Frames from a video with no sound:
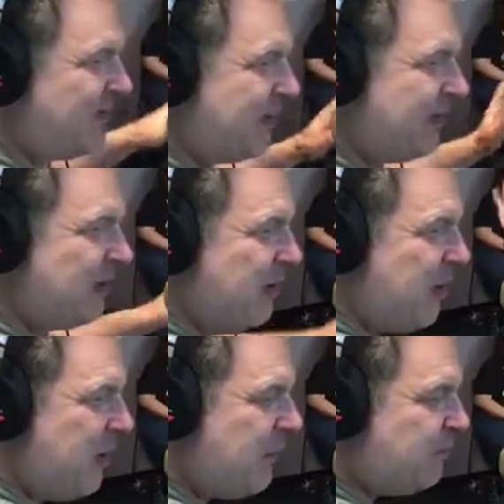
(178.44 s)
What was the
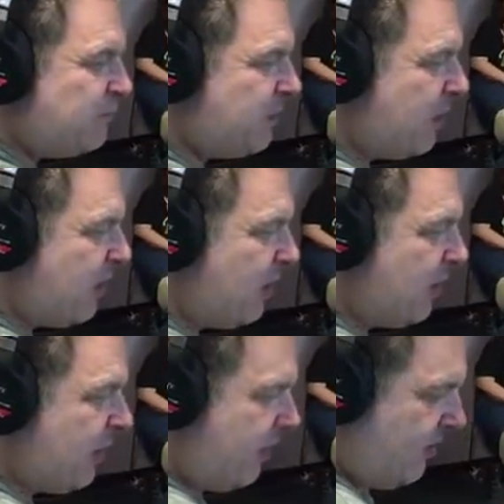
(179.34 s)
craziest show
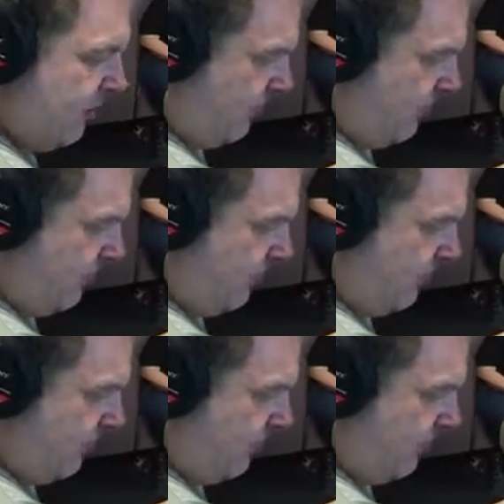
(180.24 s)
you had to